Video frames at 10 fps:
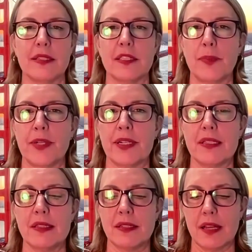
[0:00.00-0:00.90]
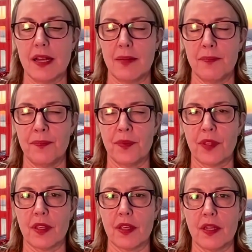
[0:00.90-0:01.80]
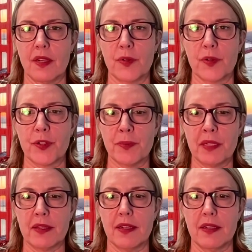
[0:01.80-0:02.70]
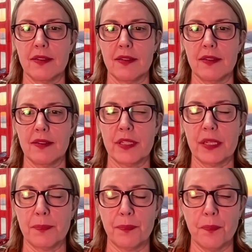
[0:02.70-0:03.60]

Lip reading: experience in recruitment that really